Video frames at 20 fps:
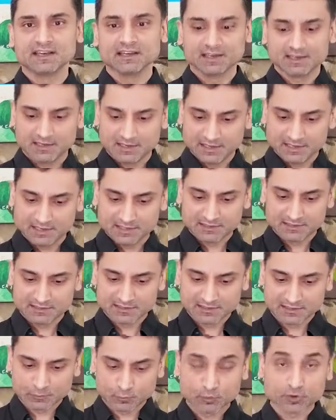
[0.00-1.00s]
And
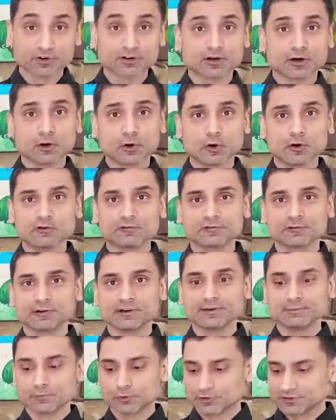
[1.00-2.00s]
we're going to go over in
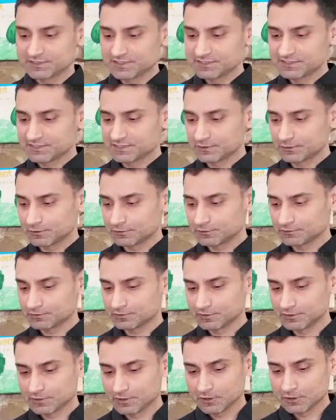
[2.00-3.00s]
more detail
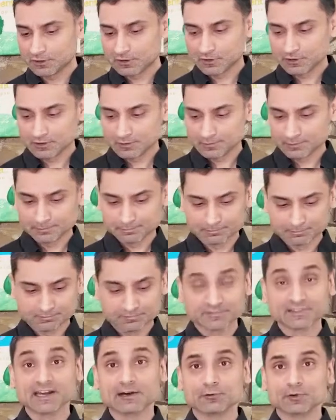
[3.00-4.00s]
on
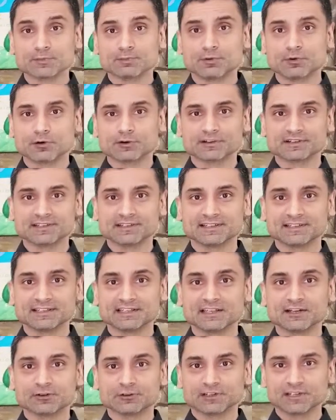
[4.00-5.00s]
that report in a later
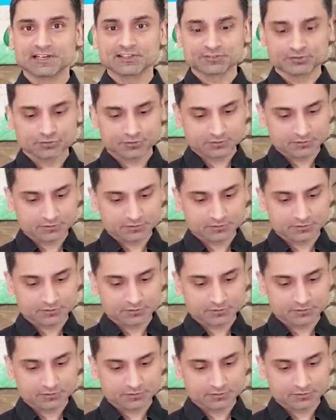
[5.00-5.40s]
lecture.